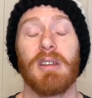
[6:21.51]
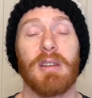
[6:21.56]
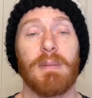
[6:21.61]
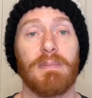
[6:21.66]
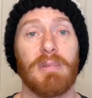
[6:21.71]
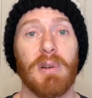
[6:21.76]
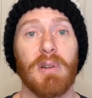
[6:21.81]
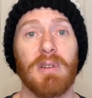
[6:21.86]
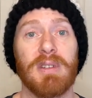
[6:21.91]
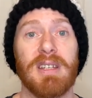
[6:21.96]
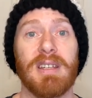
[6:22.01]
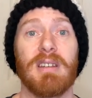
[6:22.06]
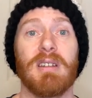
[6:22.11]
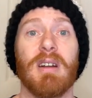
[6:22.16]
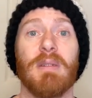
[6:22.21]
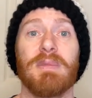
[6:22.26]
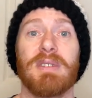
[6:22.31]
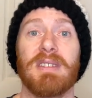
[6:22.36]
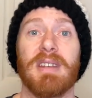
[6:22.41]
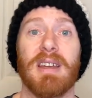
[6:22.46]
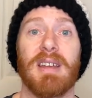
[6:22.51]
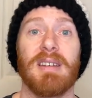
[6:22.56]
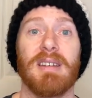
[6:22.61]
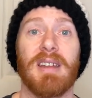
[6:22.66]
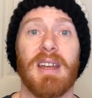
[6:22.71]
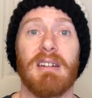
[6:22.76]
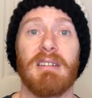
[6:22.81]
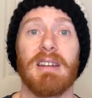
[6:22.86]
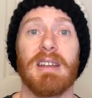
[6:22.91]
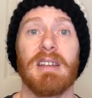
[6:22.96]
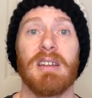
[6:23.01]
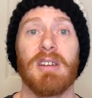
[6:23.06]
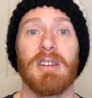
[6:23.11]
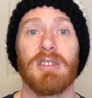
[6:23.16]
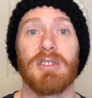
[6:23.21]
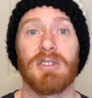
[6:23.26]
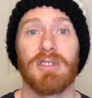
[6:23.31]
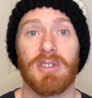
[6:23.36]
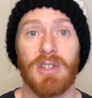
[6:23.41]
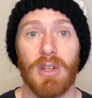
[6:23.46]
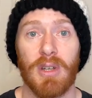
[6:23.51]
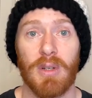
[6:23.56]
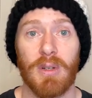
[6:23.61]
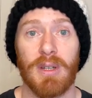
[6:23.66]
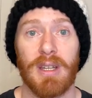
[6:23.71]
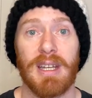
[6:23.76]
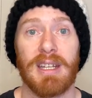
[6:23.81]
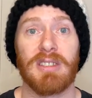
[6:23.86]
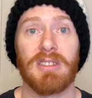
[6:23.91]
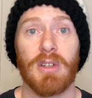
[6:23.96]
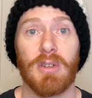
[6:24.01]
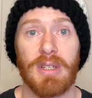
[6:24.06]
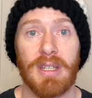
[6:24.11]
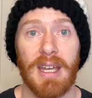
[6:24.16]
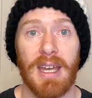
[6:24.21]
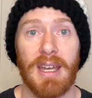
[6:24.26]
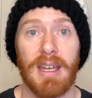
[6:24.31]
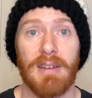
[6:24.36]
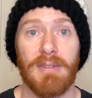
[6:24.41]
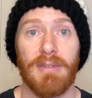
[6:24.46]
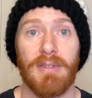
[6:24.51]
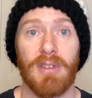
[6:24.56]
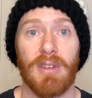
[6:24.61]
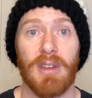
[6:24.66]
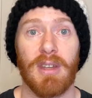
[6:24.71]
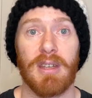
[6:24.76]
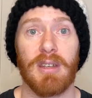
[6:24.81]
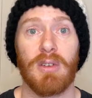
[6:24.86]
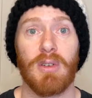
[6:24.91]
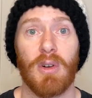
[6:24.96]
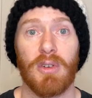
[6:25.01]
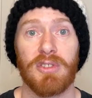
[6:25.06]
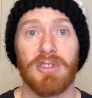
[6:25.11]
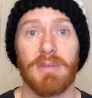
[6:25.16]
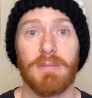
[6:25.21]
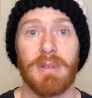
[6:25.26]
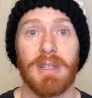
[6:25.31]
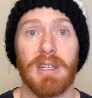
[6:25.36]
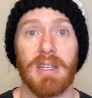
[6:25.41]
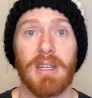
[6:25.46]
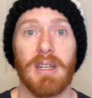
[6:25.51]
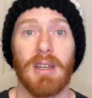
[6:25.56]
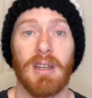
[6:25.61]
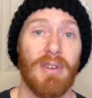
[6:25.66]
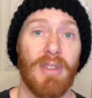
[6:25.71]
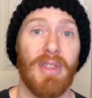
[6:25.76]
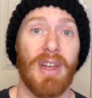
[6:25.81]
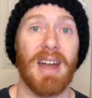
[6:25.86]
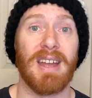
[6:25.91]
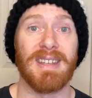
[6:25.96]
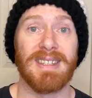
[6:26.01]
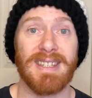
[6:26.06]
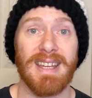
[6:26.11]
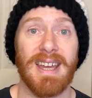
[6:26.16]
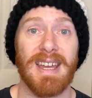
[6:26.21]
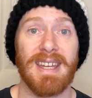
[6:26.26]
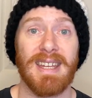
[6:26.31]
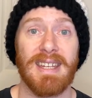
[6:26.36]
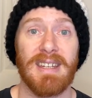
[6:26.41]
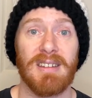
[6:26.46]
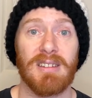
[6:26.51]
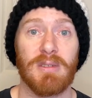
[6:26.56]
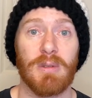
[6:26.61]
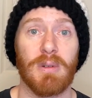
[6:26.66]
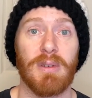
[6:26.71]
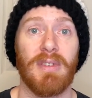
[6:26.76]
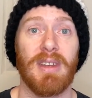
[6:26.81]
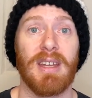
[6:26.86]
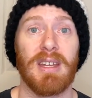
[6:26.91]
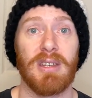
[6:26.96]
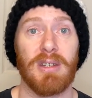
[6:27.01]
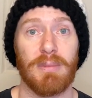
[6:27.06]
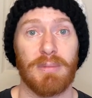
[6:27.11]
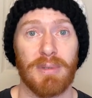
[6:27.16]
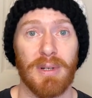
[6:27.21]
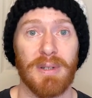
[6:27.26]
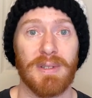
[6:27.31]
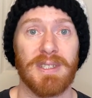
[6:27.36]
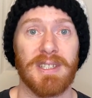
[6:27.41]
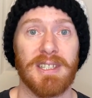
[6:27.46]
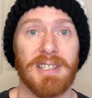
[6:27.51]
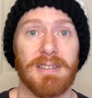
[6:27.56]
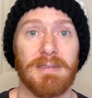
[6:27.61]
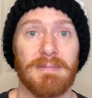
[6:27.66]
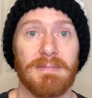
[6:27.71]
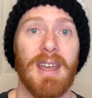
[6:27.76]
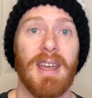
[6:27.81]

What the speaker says: The protein comes secondary, so it's okay for it not to be for that day to have hit your protein.